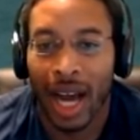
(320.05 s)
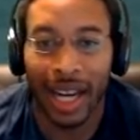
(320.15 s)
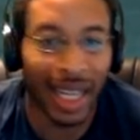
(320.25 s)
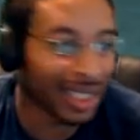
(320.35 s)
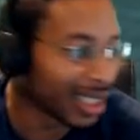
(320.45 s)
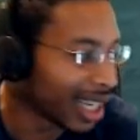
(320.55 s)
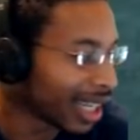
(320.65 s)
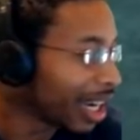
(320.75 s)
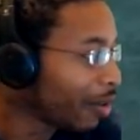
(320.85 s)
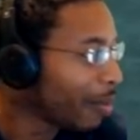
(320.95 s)
I guess he's
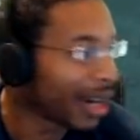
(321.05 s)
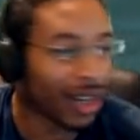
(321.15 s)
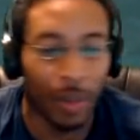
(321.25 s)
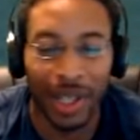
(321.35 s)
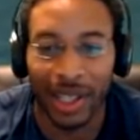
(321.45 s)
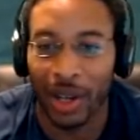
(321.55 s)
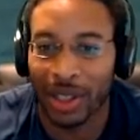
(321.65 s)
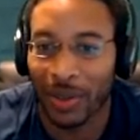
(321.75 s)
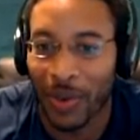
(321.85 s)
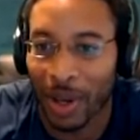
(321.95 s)
thinking everybody gonna be
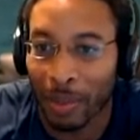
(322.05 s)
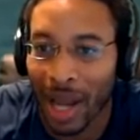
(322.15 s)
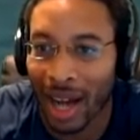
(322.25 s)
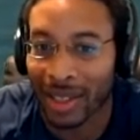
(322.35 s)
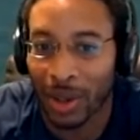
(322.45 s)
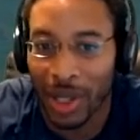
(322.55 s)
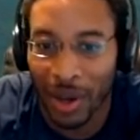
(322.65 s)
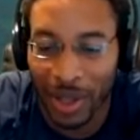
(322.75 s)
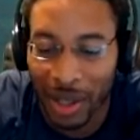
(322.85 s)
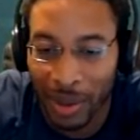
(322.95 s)
thirsty for the block, so he
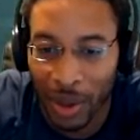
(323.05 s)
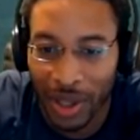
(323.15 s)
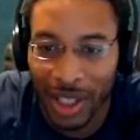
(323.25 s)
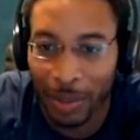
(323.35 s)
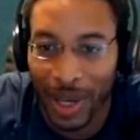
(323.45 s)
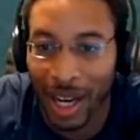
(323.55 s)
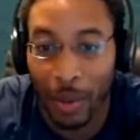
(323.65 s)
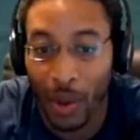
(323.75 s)
gonna keep doing the spin.